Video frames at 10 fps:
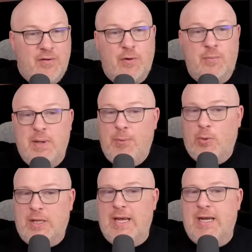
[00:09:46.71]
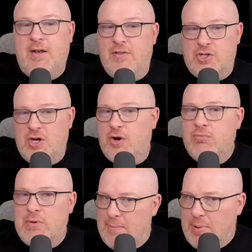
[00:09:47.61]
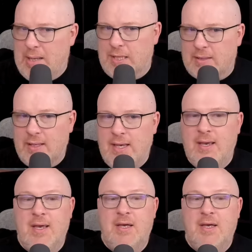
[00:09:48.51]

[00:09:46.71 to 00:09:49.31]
from people related to the show, not publicly.